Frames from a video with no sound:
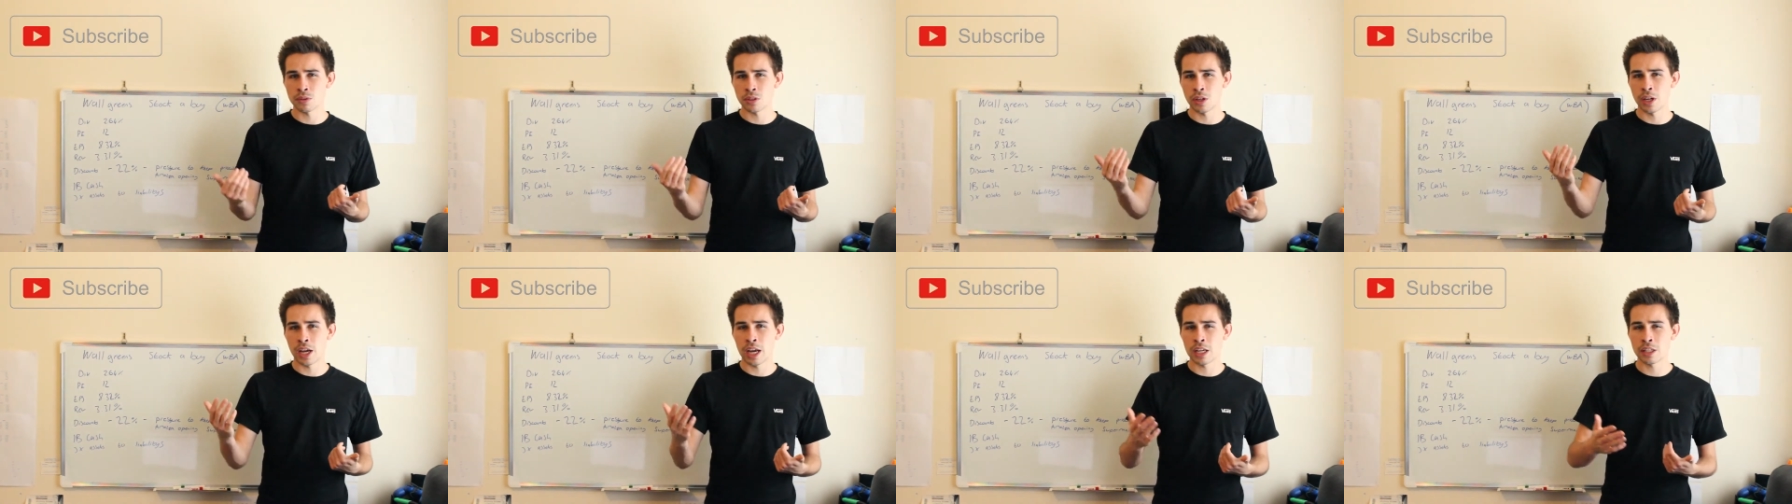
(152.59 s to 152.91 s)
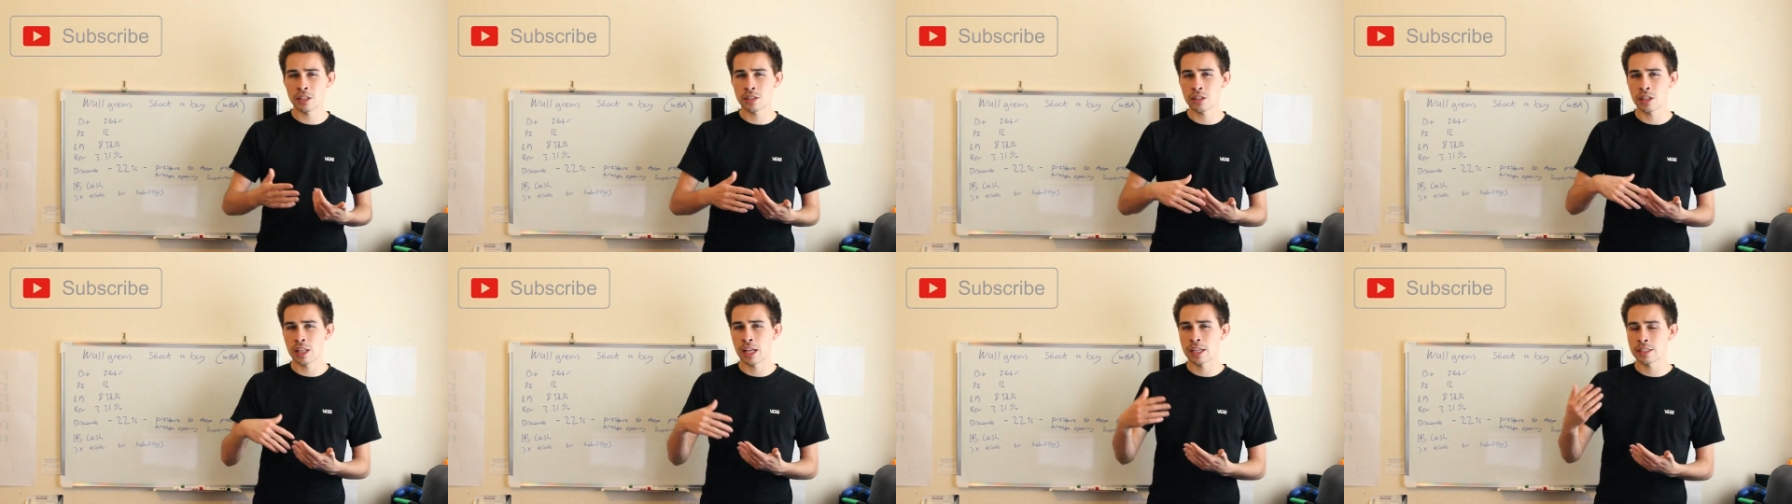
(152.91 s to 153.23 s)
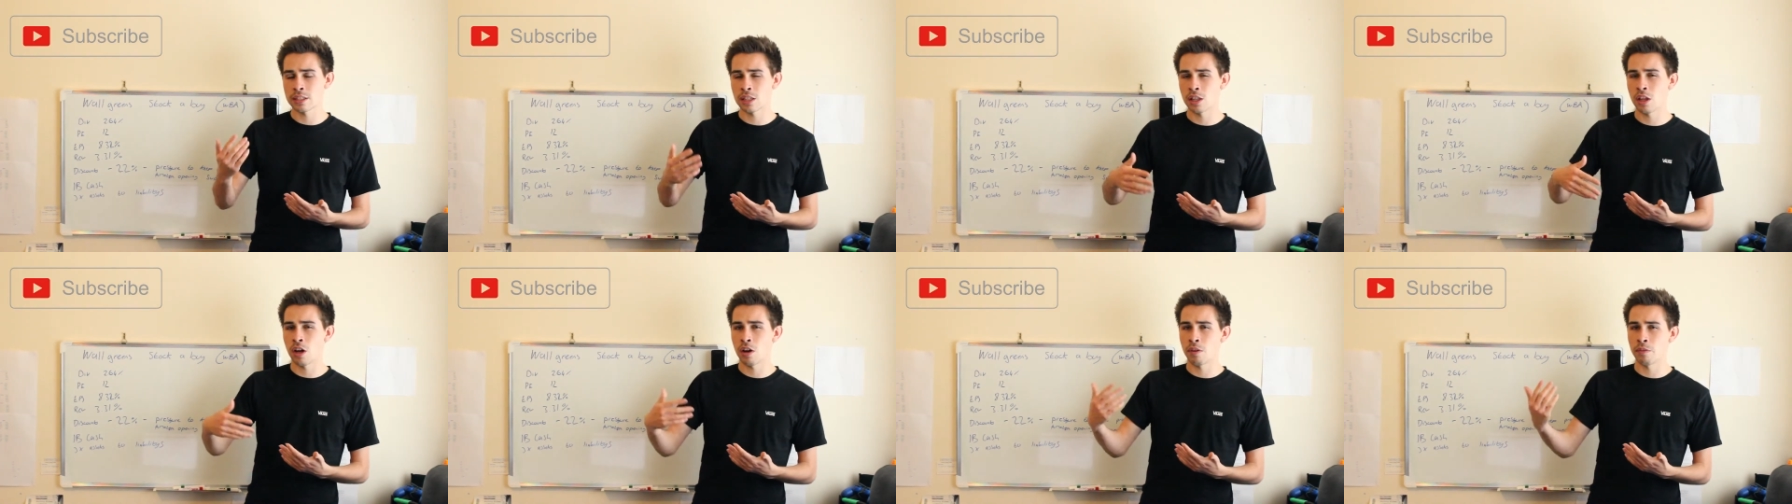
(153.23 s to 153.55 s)
so it still
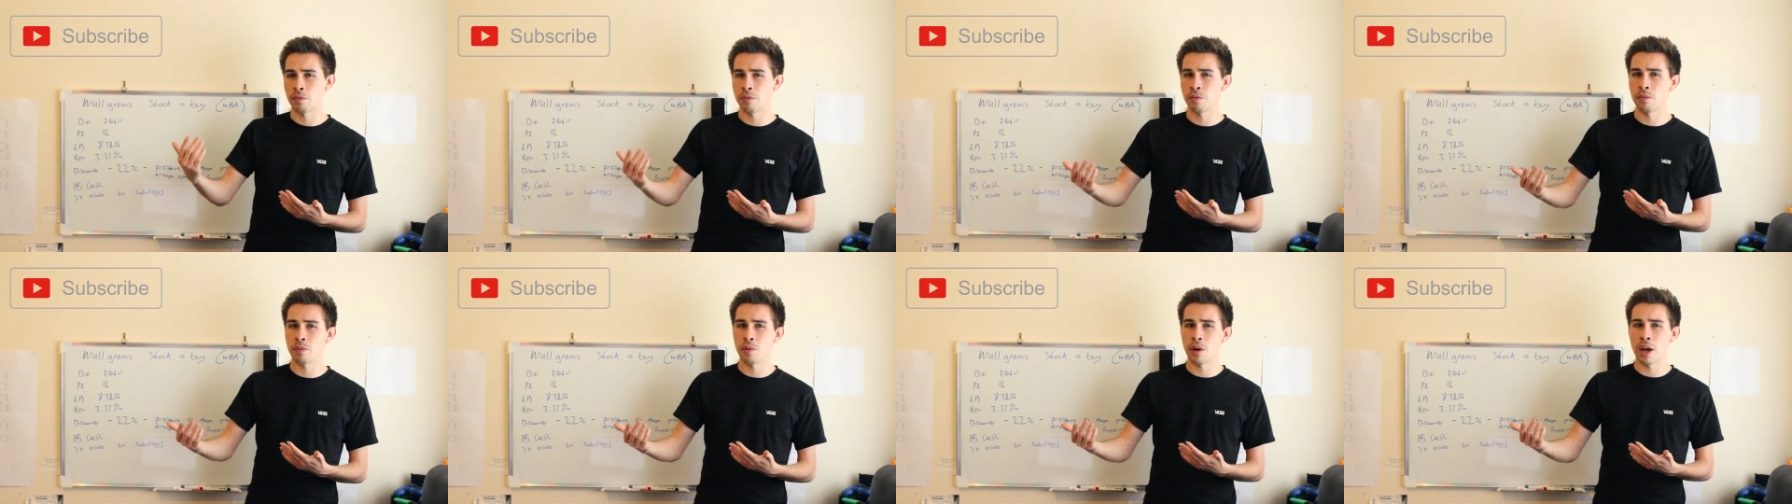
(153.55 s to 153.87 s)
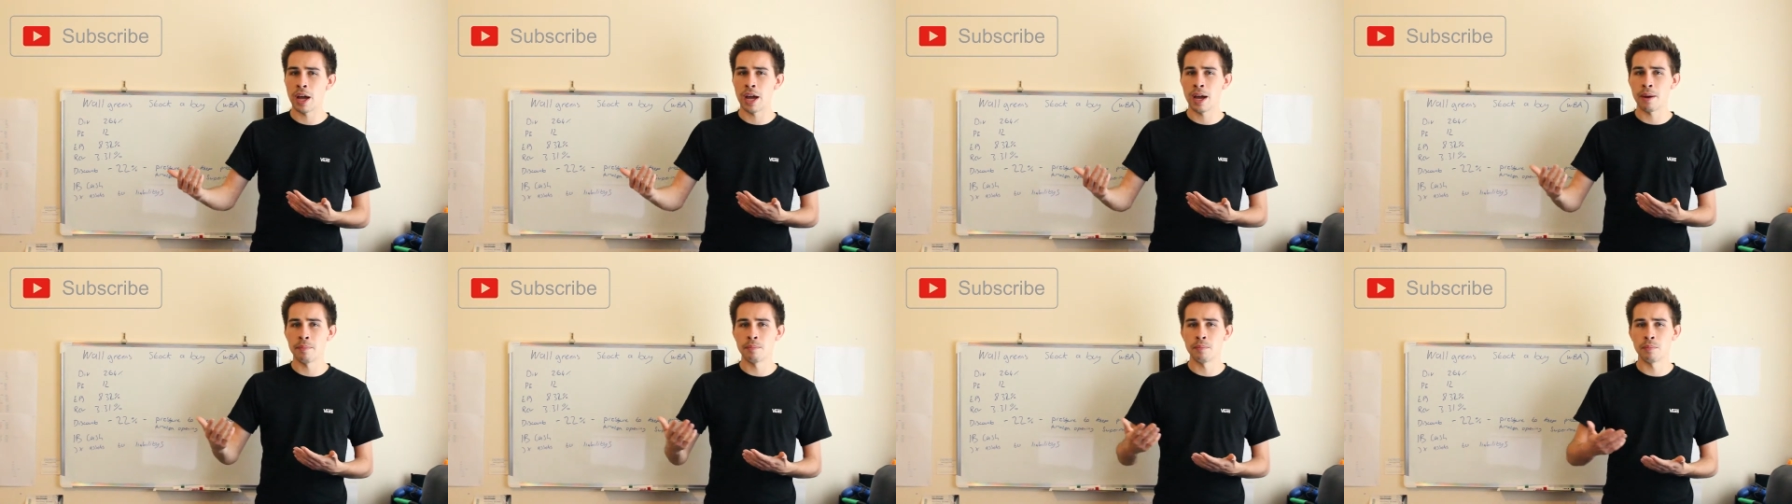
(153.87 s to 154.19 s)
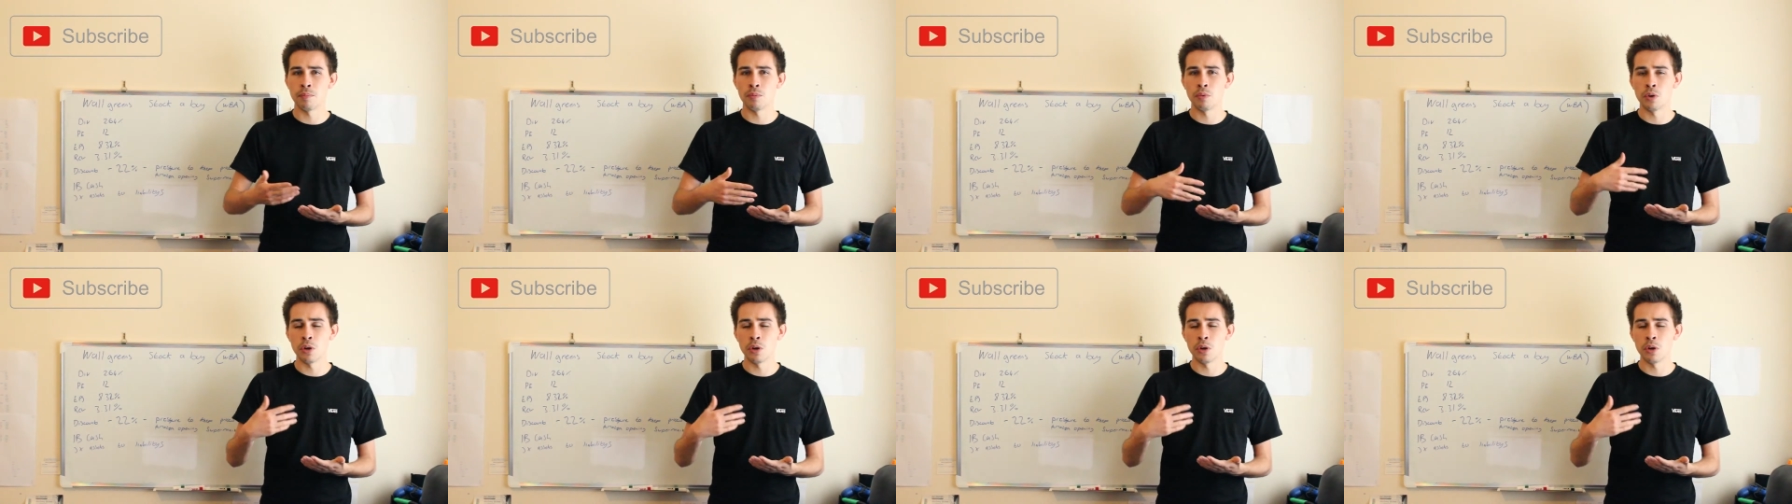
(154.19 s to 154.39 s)
has a lot of um,